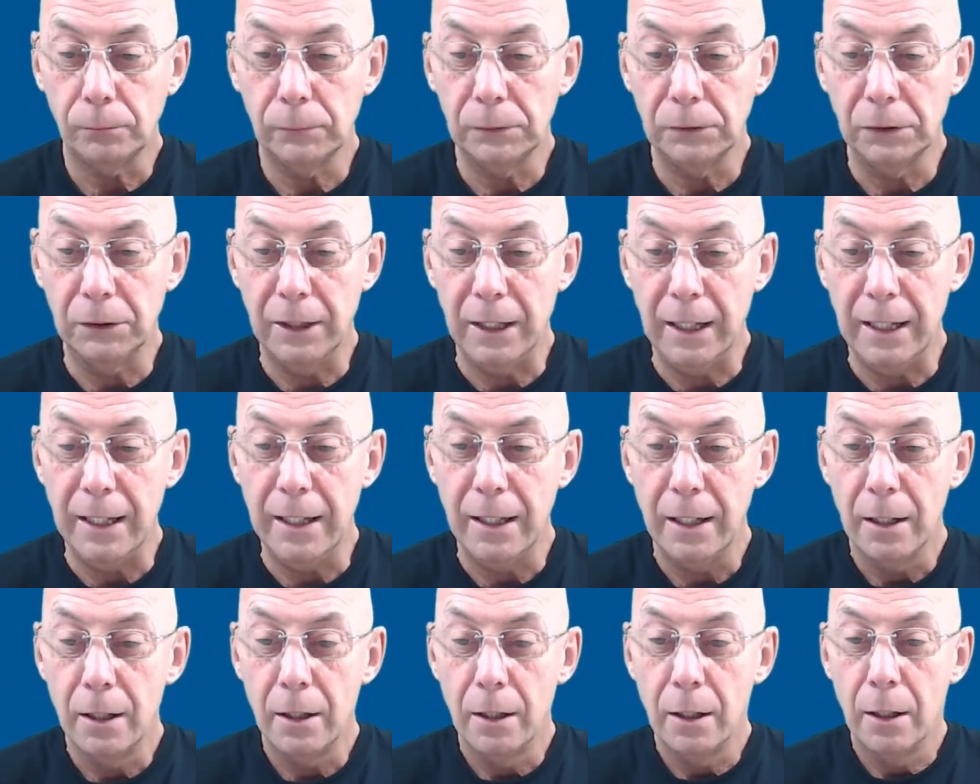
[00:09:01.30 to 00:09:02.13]

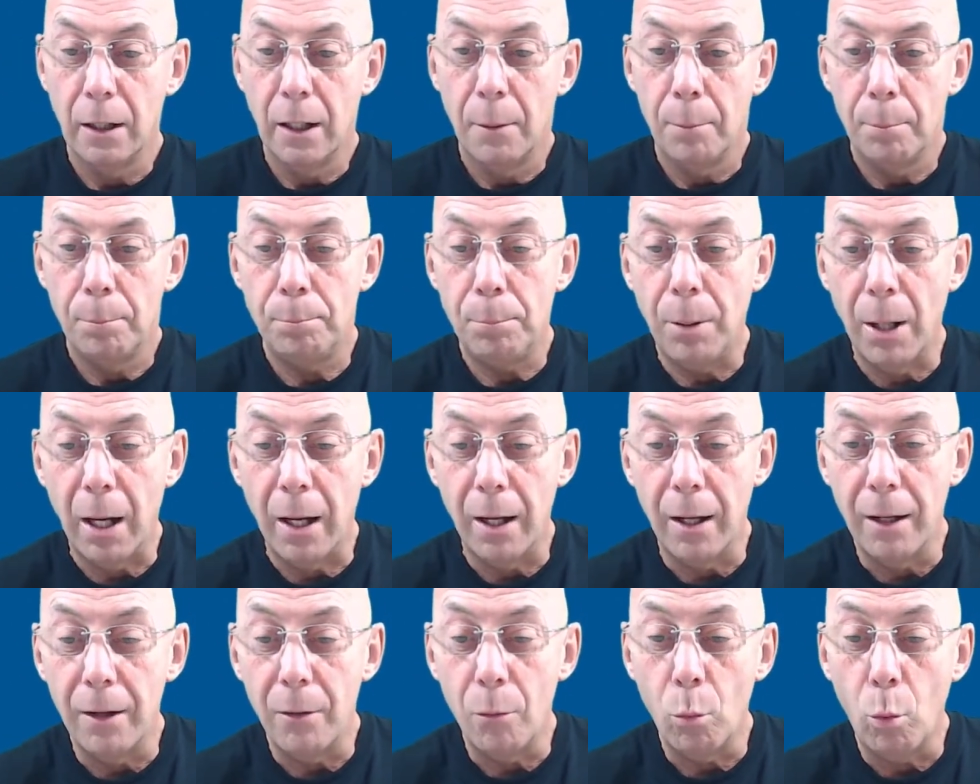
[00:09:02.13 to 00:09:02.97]
Okay,
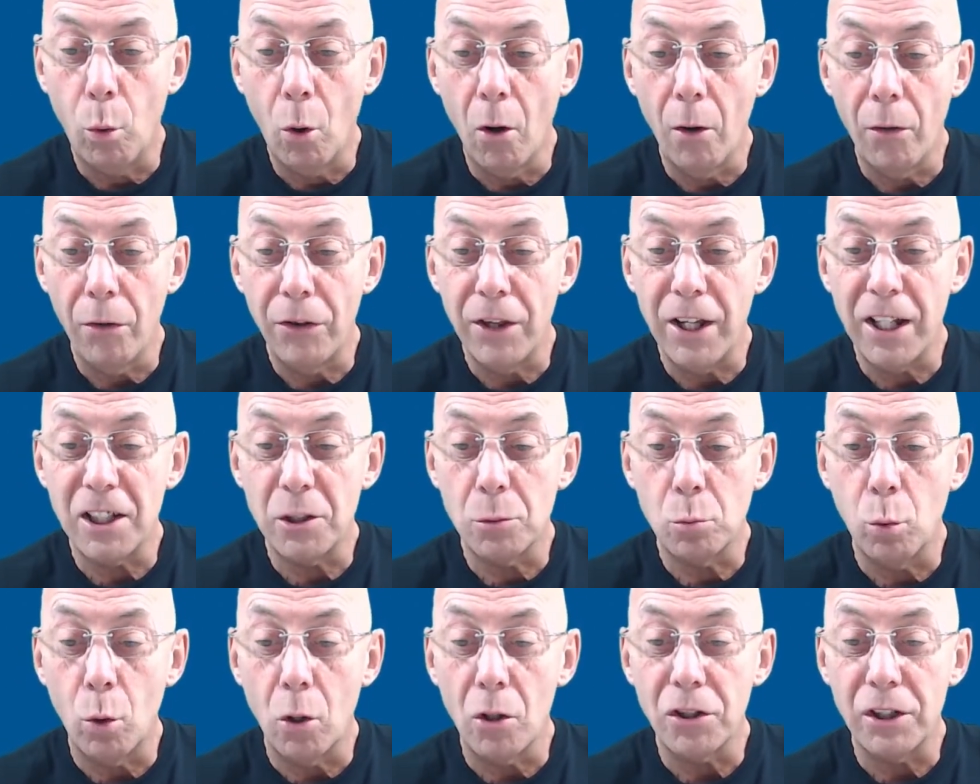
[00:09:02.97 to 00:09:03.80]
but what
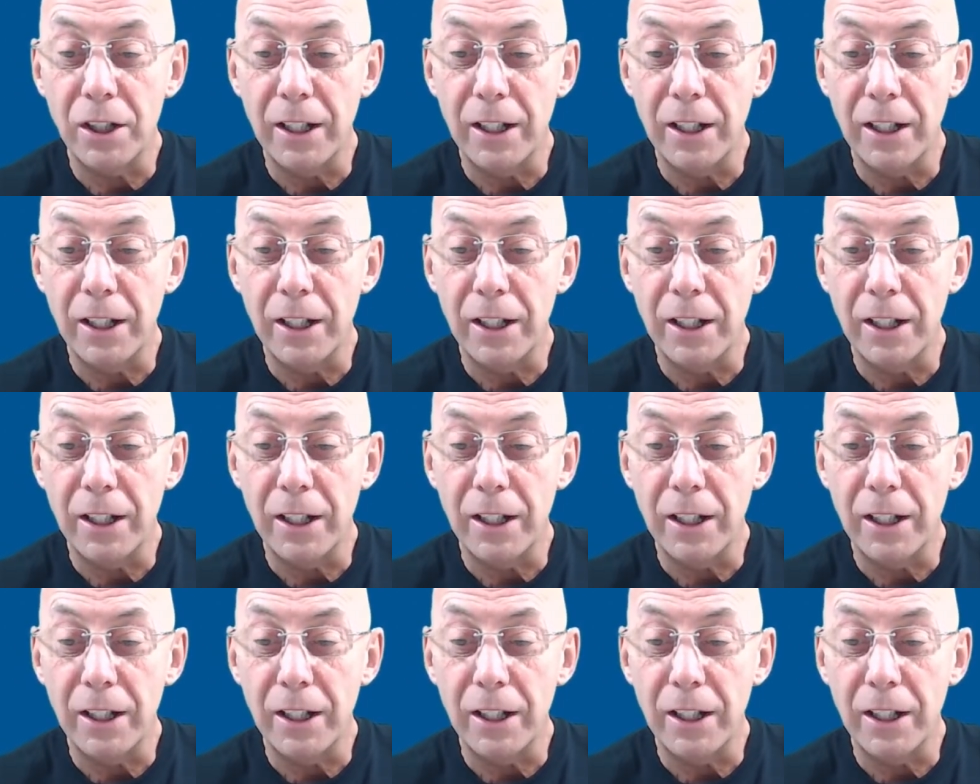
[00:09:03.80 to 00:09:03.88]
this was